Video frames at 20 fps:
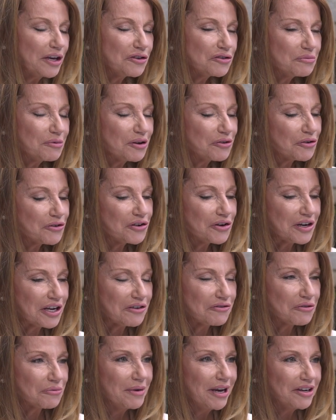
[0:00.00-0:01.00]
you so much for sharing
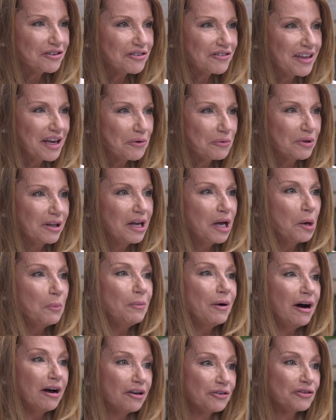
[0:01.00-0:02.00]
information that will help
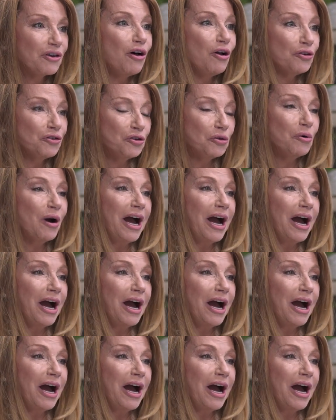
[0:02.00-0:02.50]
us all do